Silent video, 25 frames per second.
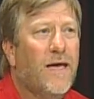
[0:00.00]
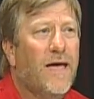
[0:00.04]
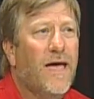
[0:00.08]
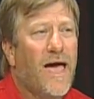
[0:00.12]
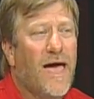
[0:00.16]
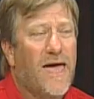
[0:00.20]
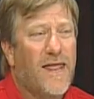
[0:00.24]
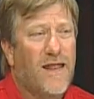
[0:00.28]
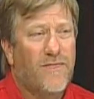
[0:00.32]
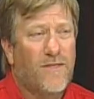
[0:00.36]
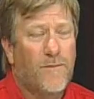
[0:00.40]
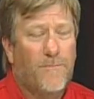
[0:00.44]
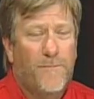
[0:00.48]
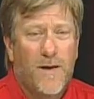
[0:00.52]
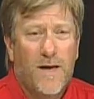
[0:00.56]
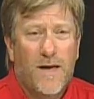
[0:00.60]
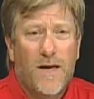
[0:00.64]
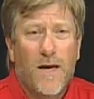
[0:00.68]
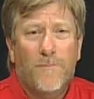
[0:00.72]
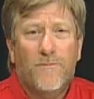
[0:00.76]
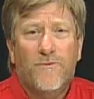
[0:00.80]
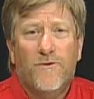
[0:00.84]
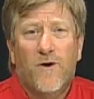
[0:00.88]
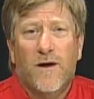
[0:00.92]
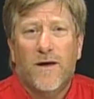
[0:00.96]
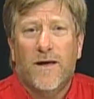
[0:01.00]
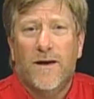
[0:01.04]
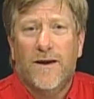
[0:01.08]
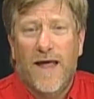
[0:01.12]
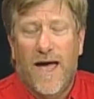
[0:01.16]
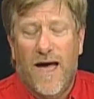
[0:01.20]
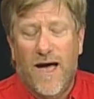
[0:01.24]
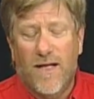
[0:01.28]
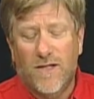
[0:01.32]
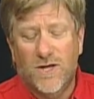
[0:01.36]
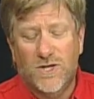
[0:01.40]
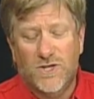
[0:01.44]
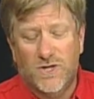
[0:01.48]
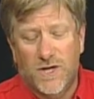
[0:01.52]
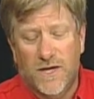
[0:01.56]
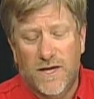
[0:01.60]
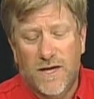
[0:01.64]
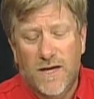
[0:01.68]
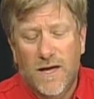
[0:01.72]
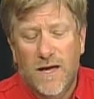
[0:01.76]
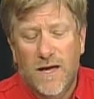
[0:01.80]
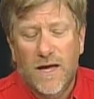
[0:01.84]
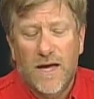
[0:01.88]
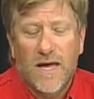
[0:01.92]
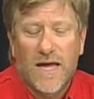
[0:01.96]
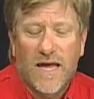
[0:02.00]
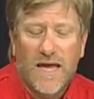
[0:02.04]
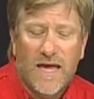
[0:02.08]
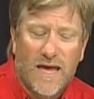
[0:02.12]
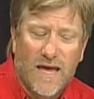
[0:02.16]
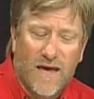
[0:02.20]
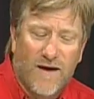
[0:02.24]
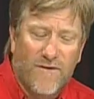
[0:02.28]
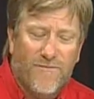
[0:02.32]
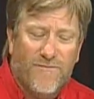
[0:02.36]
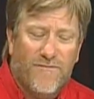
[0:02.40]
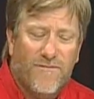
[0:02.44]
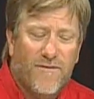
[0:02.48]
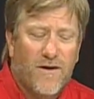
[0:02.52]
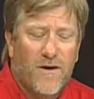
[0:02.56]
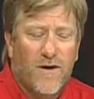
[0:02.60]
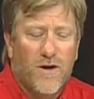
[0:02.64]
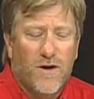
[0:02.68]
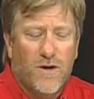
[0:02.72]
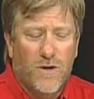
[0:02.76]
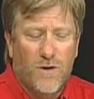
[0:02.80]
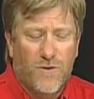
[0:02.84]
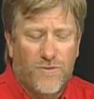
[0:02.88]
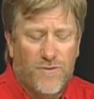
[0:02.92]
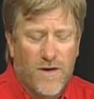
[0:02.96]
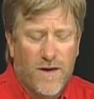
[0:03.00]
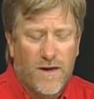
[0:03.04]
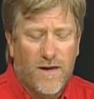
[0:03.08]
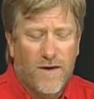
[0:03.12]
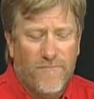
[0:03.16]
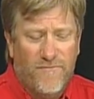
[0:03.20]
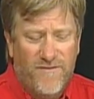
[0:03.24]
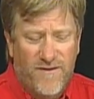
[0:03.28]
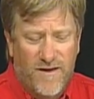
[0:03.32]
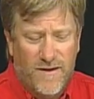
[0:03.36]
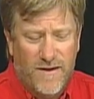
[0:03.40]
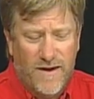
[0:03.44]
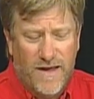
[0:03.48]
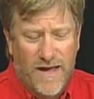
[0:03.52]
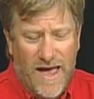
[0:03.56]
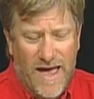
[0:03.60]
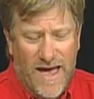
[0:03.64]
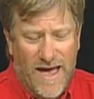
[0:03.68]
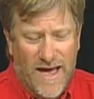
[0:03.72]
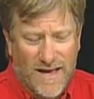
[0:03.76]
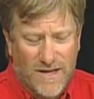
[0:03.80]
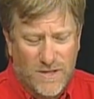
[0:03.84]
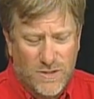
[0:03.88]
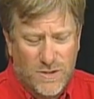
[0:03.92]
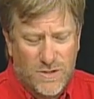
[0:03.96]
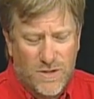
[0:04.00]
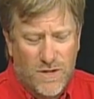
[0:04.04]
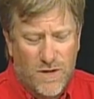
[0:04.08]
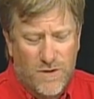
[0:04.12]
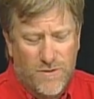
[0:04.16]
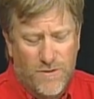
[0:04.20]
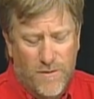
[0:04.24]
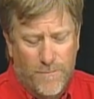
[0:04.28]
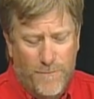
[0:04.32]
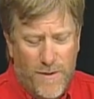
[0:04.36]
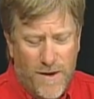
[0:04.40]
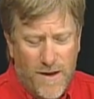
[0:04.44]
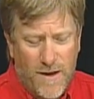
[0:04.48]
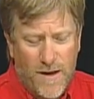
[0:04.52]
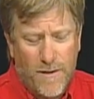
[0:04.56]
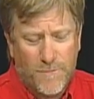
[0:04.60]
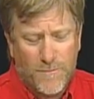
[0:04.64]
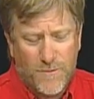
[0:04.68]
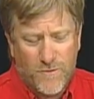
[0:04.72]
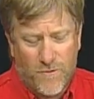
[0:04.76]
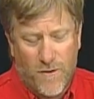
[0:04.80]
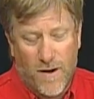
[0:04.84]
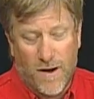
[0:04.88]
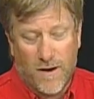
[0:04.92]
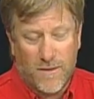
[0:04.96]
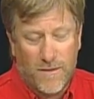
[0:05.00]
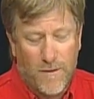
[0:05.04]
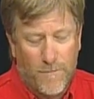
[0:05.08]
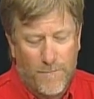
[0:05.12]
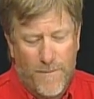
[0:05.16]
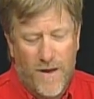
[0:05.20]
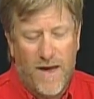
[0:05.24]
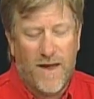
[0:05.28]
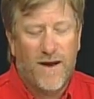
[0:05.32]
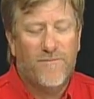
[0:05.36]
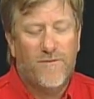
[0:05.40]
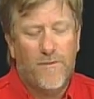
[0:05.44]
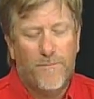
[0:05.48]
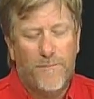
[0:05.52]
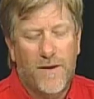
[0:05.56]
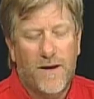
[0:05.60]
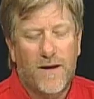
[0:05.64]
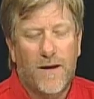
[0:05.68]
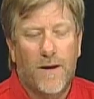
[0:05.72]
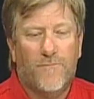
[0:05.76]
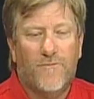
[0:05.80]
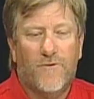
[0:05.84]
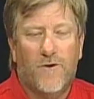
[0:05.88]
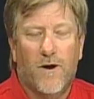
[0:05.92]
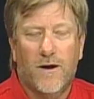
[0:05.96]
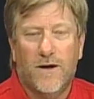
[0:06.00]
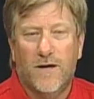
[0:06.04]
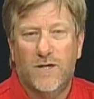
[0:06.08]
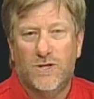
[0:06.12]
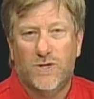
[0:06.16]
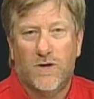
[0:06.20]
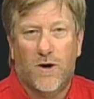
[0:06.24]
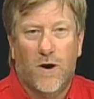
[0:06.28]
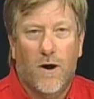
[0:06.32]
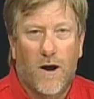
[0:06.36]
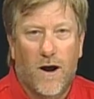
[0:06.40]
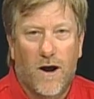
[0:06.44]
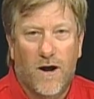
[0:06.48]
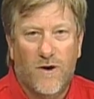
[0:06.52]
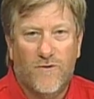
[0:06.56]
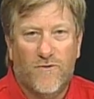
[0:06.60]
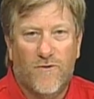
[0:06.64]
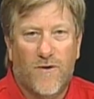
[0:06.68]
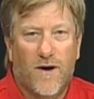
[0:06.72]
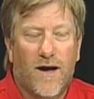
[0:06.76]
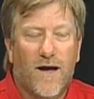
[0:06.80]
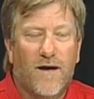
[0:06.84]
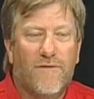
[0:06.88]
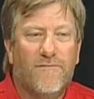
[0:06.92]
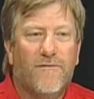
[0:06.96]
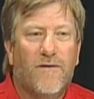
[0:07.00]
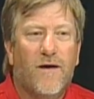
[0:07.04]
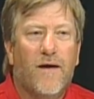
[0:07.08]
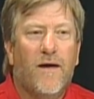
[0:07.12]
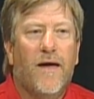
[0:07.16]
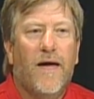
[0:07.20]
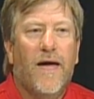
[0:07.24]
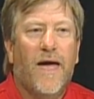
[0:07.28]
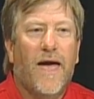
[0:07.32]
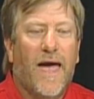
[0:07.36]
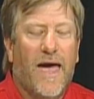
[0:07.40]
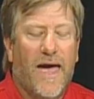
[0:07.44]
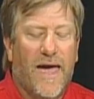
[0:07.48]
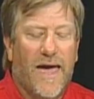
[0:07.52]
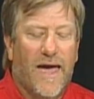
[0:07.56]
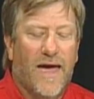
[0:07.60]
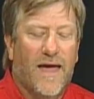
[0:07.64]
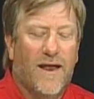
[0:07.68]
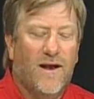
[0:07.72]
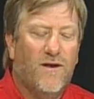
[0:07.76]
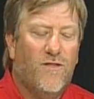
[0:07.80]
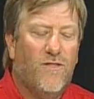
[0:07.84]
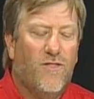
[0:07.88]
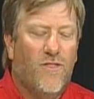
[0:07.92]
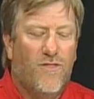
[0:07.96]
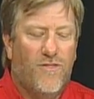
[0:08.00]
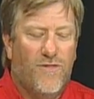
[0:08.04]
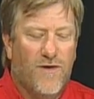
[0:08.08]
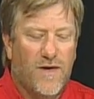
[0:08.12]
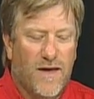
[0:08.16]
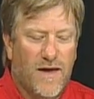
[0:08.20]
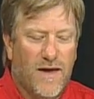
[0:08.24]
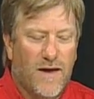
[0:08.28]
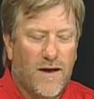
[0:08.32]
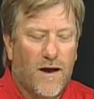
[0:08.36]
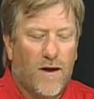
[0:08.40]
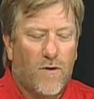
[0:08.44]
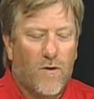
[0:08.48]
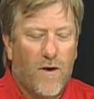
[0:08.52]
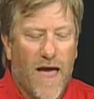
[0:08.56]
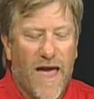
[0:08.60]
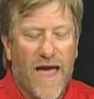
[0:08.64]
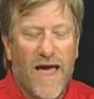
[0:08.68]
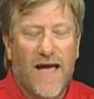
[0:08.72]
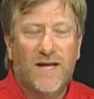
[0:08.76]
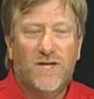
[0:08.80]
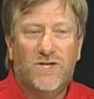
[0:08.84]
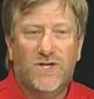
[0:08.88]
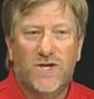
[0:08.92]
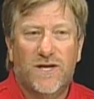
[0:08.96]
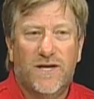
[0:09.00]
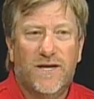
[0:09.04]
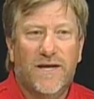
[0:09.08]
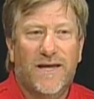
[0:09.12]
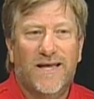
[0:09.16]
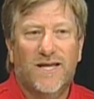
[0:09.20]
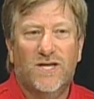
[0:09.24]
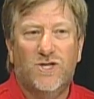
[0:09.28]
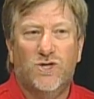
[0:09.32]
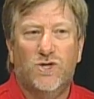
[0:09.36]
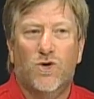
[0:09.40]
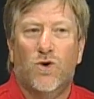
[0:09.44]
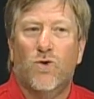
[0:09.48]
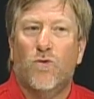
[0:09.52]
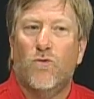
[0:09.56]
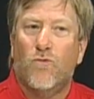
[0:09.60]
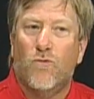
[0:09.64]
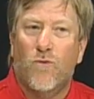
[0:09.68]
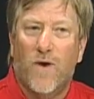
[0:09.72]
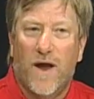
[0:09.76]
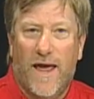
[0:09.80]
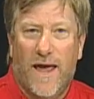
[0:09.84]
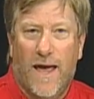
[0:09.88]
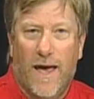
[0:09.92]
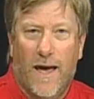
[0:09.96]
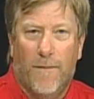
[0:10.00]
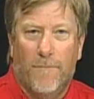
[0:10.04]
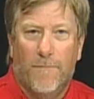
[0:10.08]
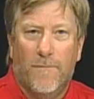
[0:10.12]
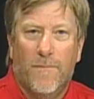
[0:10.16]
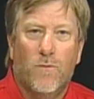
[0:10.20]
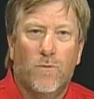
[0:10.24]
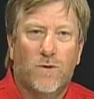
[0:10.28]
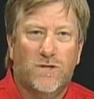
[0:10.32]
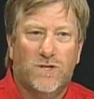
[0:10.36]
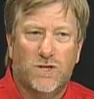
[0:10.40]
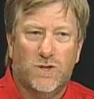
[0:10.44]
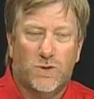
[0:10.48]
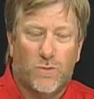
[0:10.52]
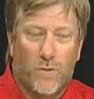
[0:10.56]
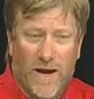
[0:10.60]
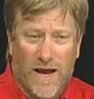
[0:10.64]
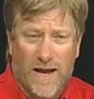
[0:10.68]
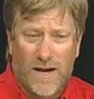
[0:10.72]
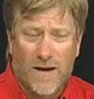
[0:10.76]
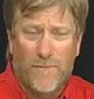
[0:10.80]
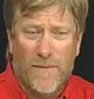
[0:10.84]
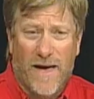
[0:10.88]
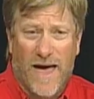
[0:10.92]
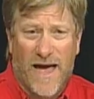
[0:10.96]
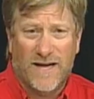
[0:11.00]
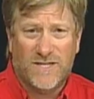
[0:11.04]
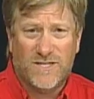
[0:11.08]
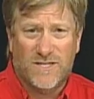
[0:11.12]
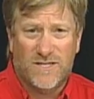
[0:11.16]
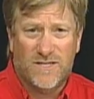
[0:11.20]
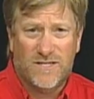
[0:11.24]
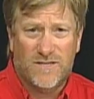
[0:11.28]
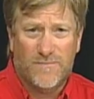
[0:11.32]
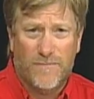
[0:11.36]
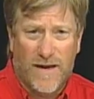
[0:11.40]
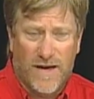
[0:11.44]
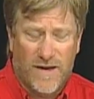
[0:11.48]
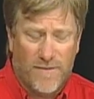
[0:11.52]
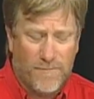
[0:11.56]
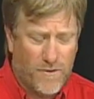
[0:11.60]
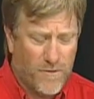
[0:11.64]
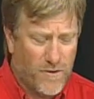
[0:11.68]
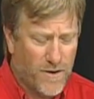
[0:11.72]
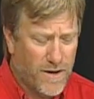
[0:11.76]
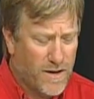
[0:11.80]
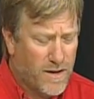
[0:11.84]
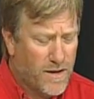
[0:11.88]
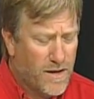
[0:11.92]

And in the pickup truck analogy, if you think of it as the pickup truck, the bed of the pickup truck is your hard drive, and the engine is your RAM, which is random access memory.